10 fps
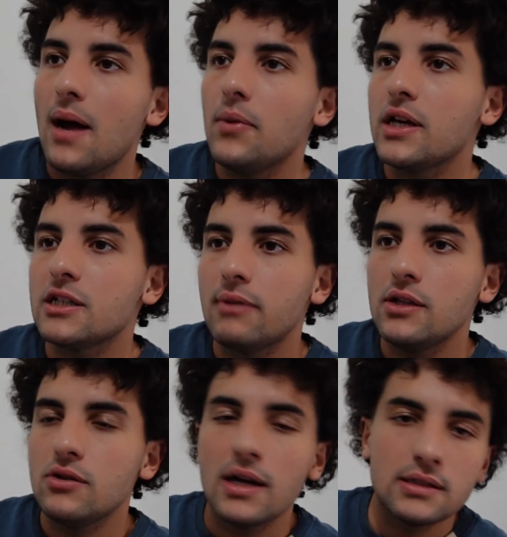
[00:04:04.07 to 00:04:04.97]
I'm going to explain
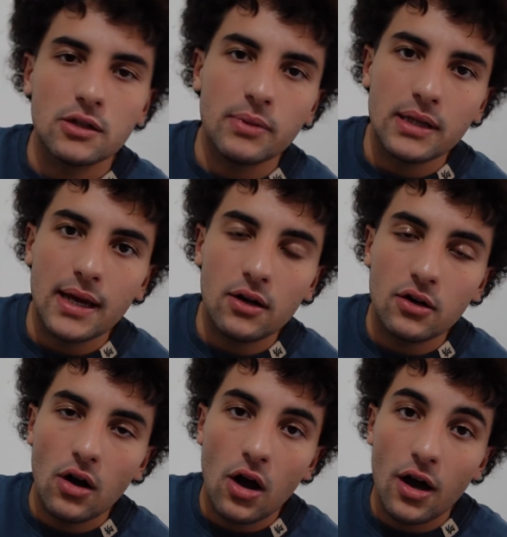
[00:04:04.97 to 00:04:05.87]
to you guys a little bit
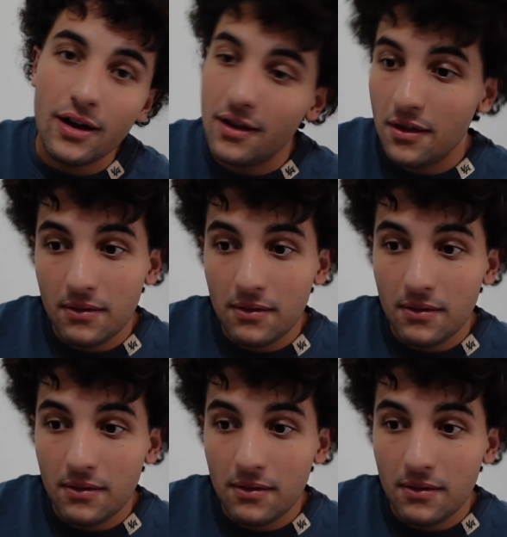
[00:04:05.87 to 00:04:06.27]
later on,